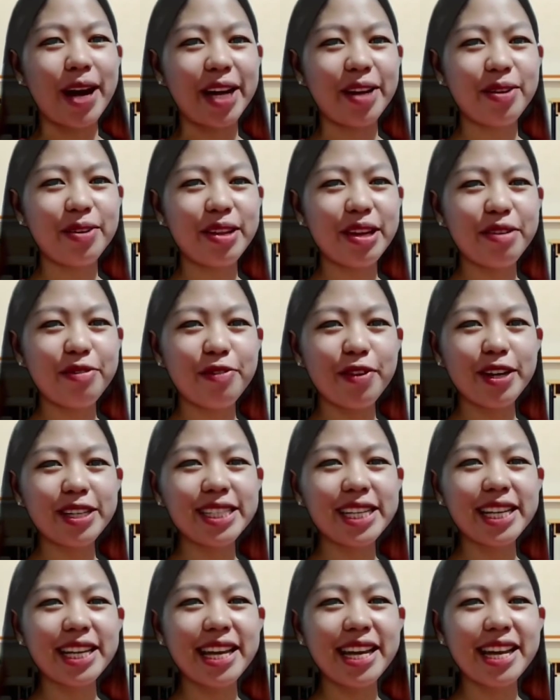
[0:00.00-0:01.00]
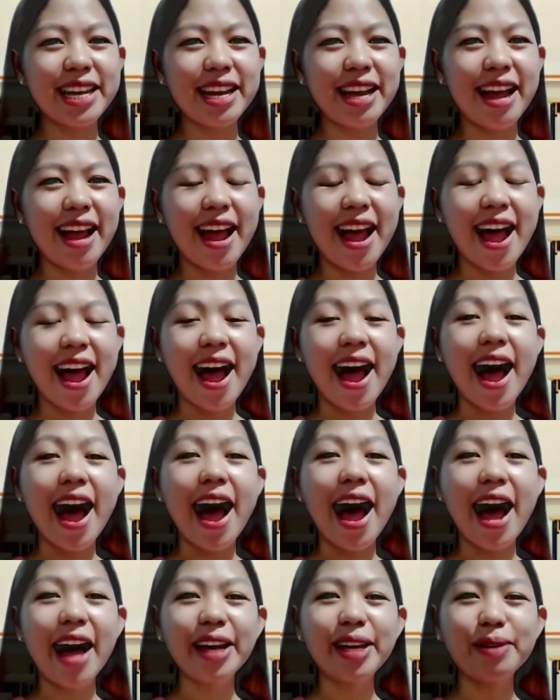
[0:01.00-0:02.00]
biodiversity?
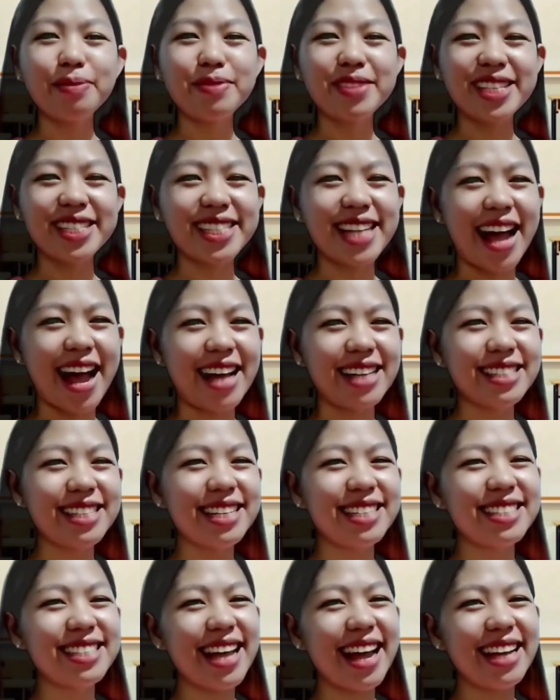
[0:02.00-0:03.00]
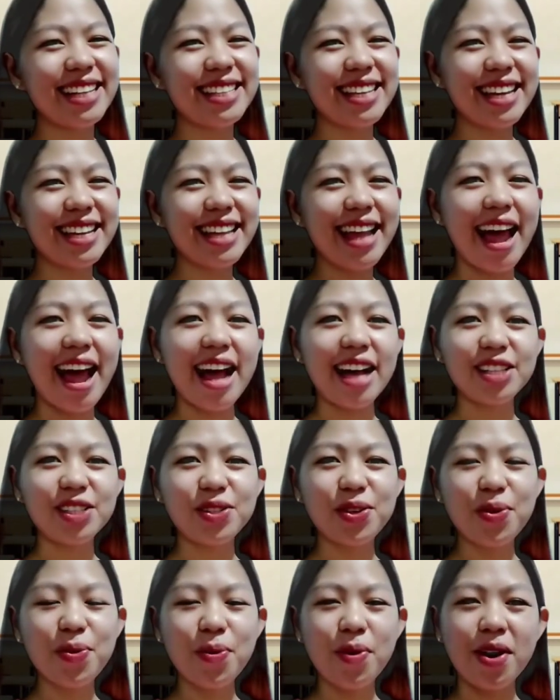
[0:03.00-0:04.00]
I am just as excited
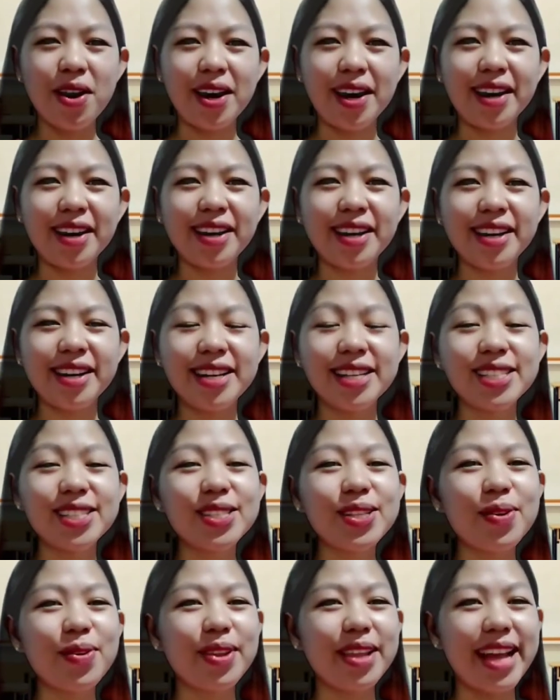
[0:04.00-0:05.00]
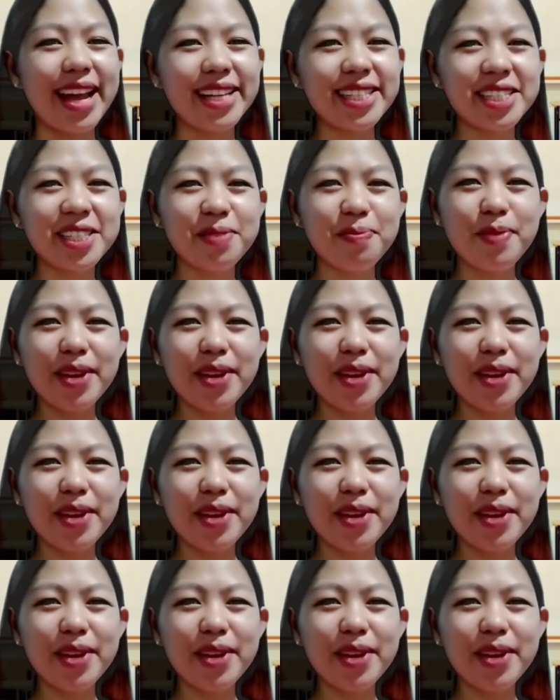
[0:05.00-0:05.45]
as you are. So let's